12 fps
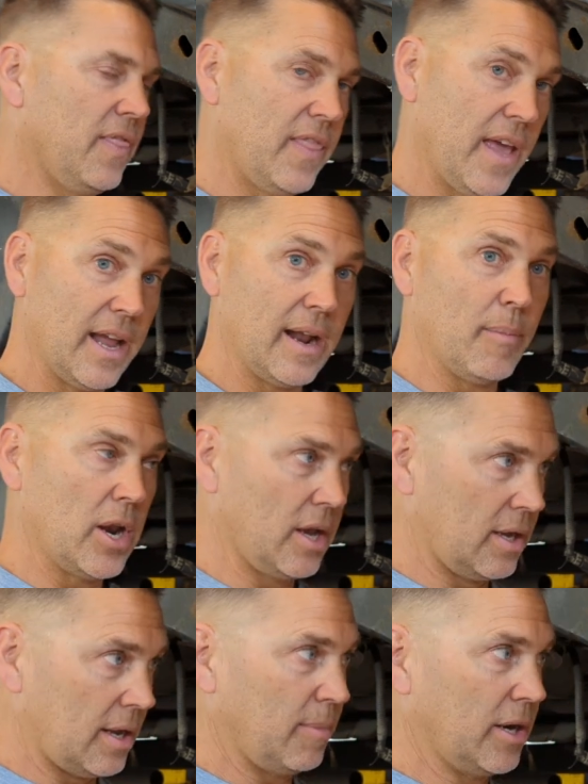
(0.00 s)
And then I'm
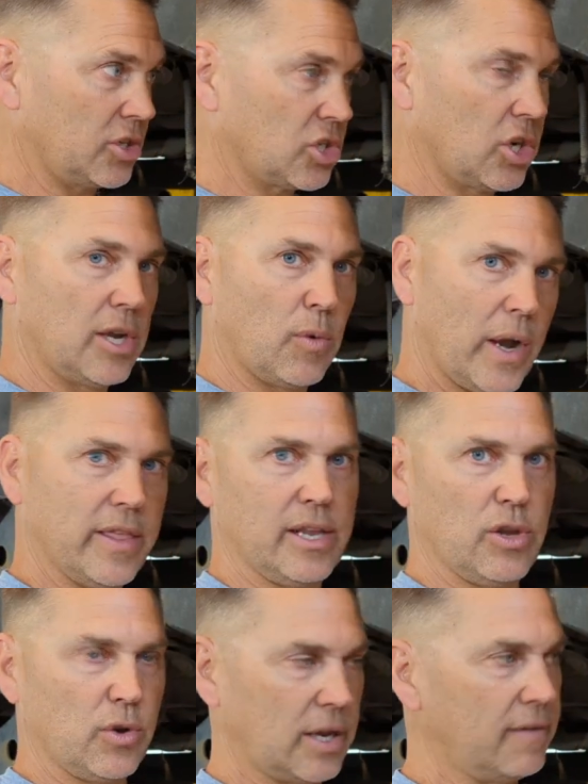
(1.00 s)
going to I'm going to show you a
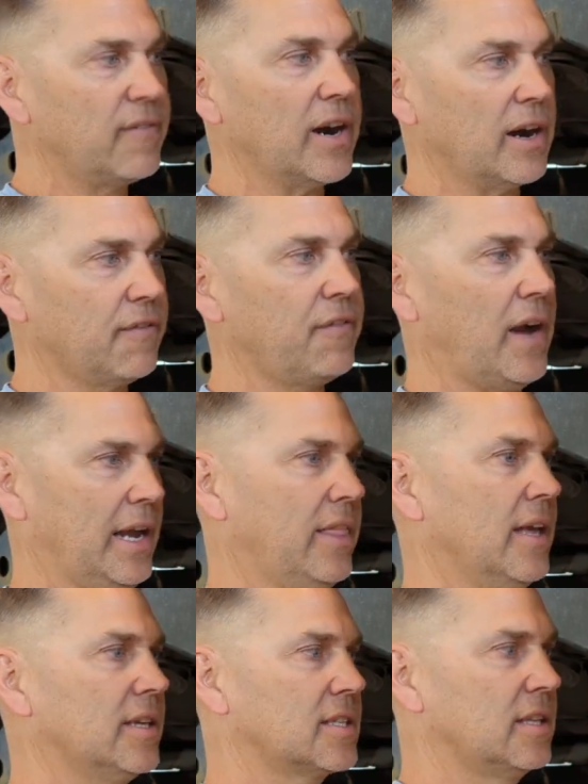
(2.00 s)
way that you can
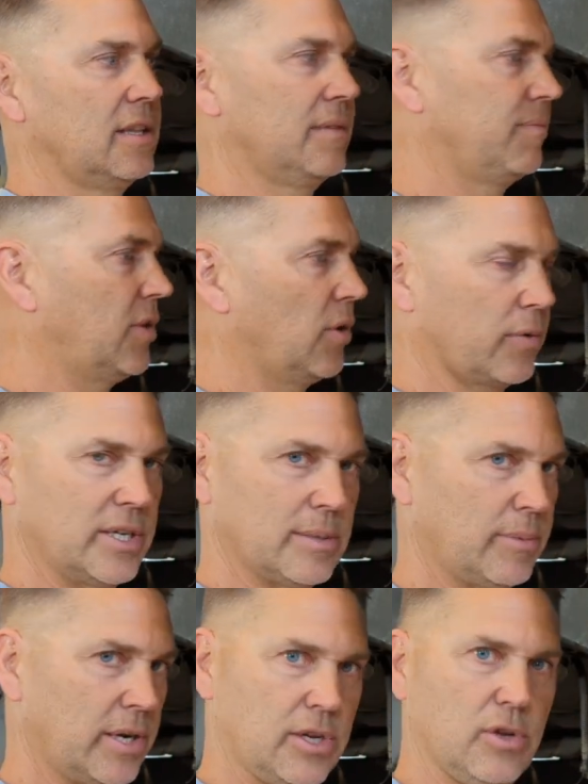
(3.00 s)
verify this. And the only
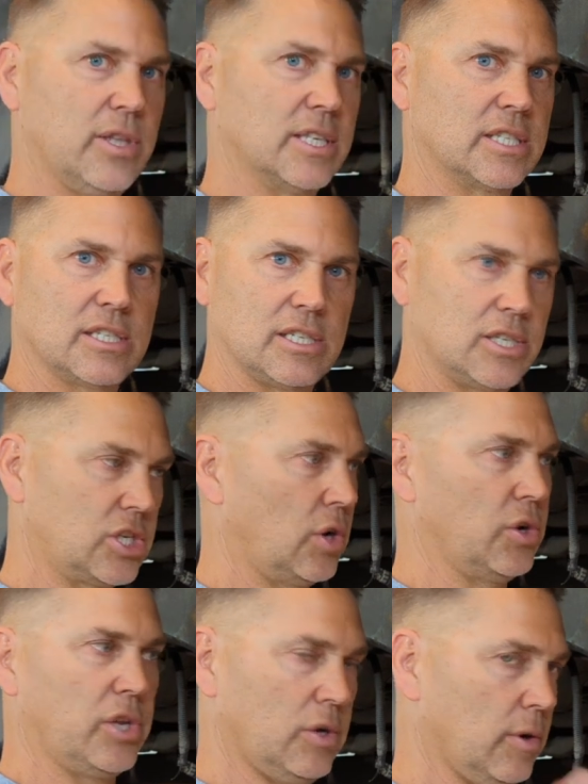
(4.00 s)
reason I'm going to do this is to
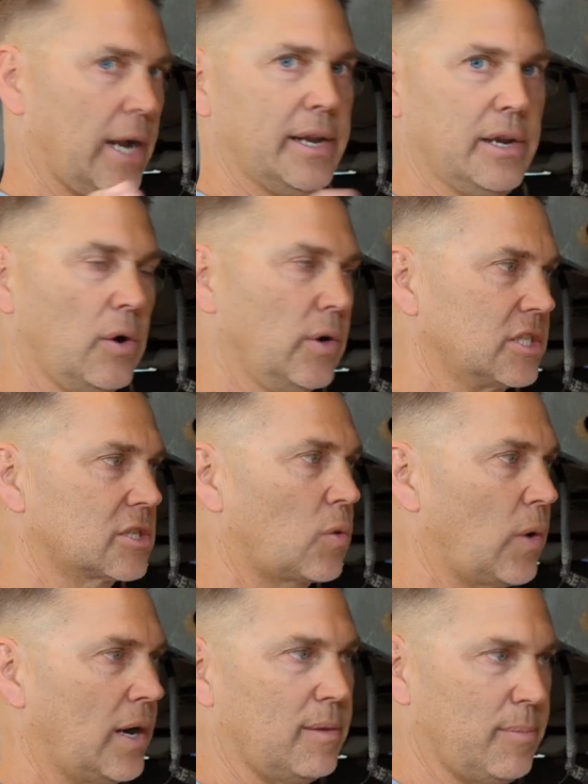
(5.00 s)
show you. I know
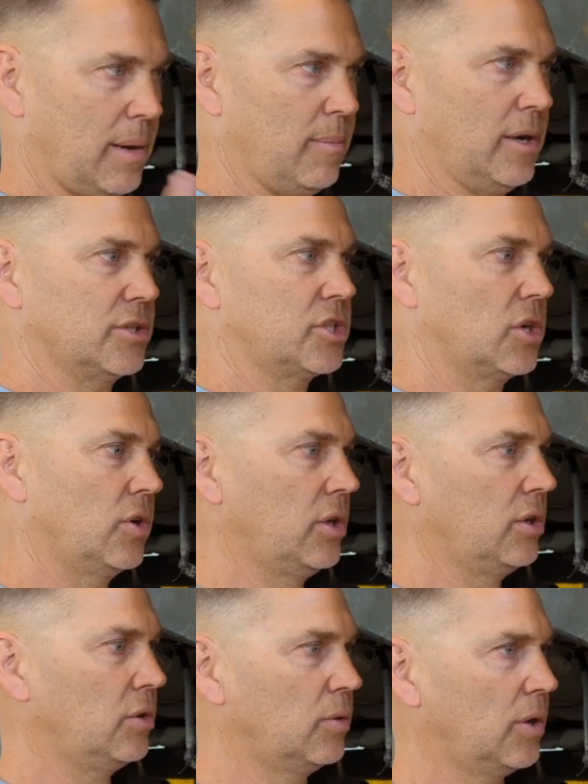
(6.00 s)
it's square, but I'm going to
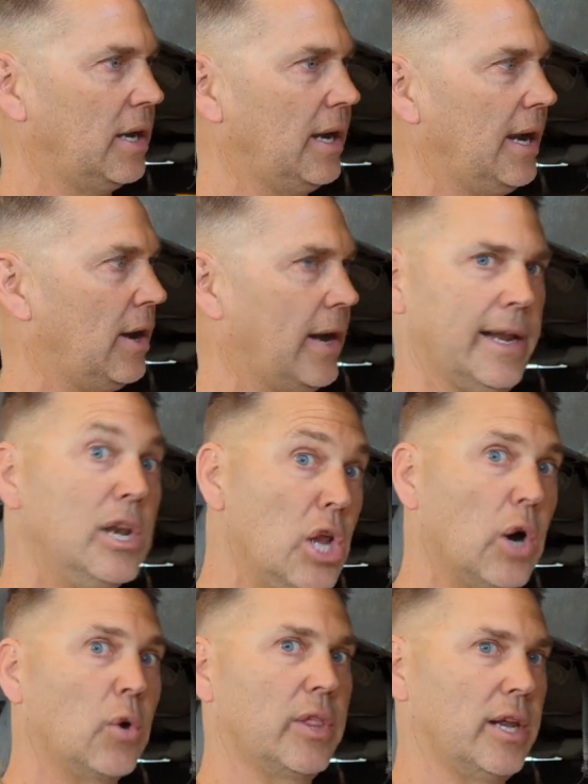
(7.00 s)
show you uh, how I
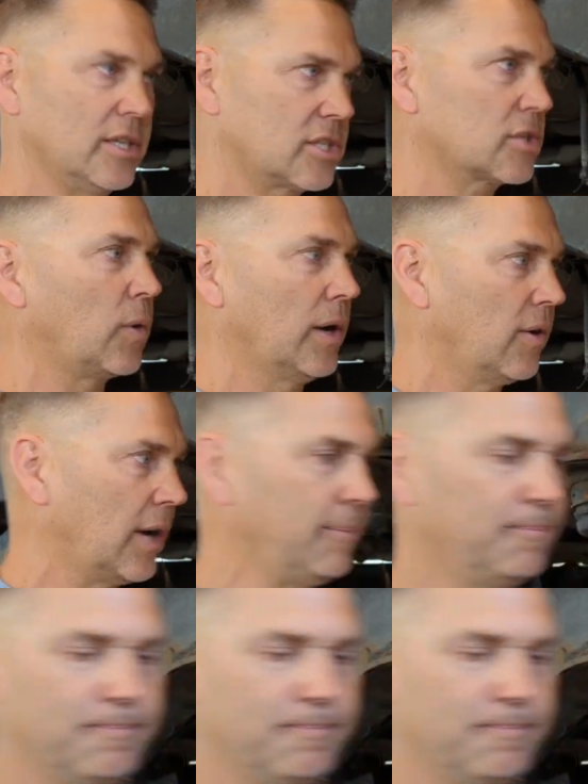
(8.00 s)
know that it's square,